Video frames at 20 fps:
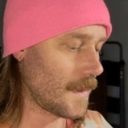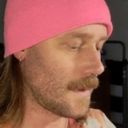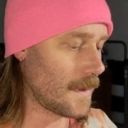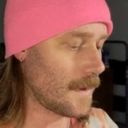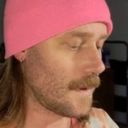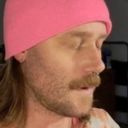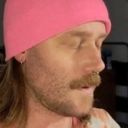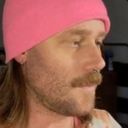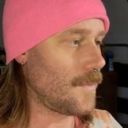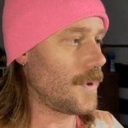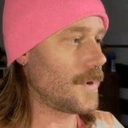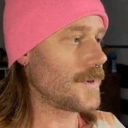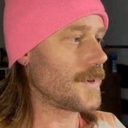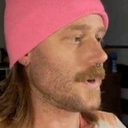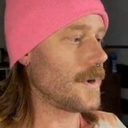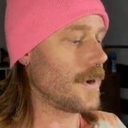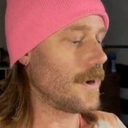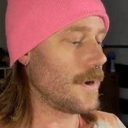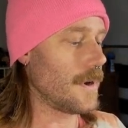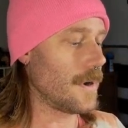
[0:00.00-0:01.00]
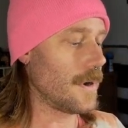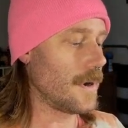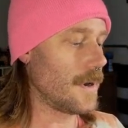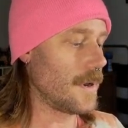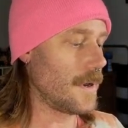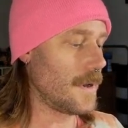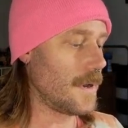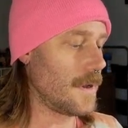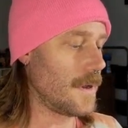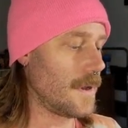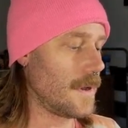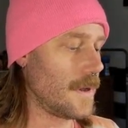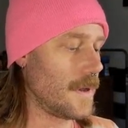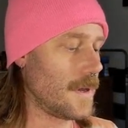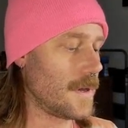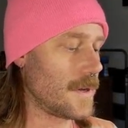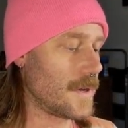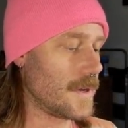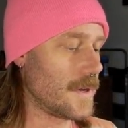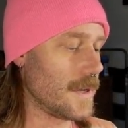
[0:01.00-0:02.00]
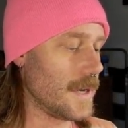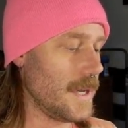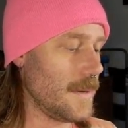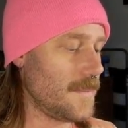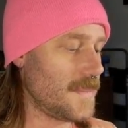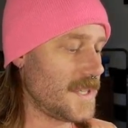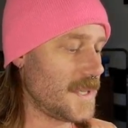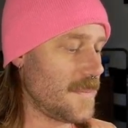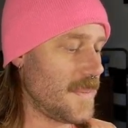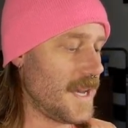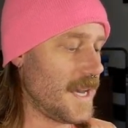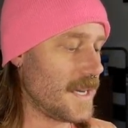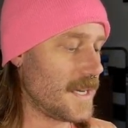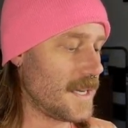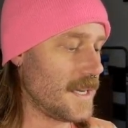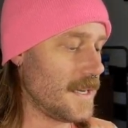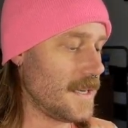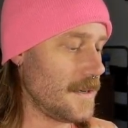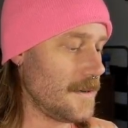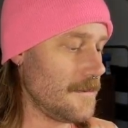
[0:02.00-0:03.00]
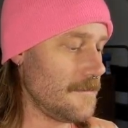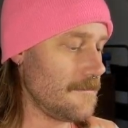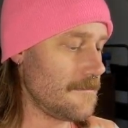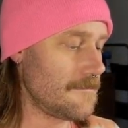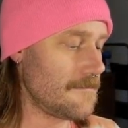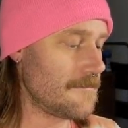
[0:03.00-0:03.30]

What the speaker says: We'll put our grips back in.